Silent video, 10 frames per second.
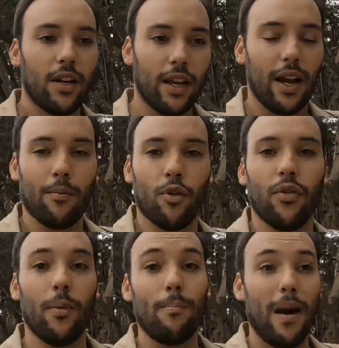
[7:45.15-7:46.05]
camera
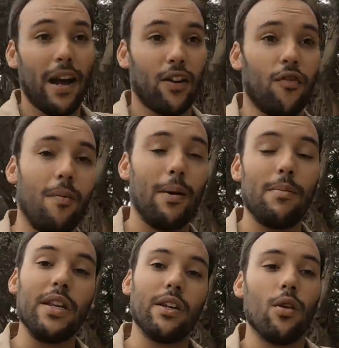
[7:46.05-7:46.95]
on the back of my
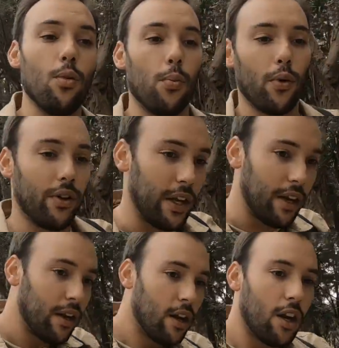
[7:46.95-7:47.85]
Mini Cooper and
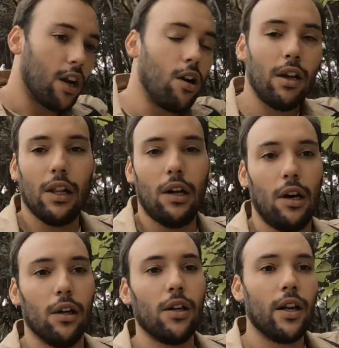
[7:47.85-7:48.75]
then go
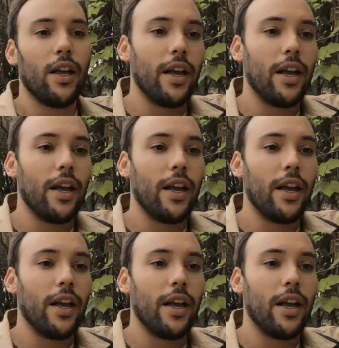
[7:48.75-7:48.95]
along,